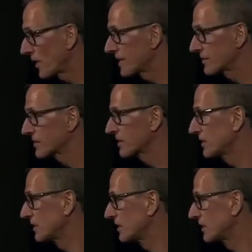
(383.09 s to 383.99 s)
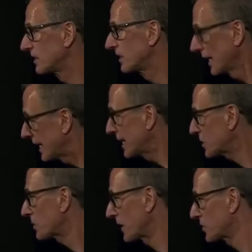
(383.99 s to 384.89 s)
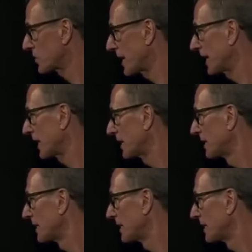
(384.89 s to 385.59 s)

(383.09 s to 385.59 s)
is. It is frustrating.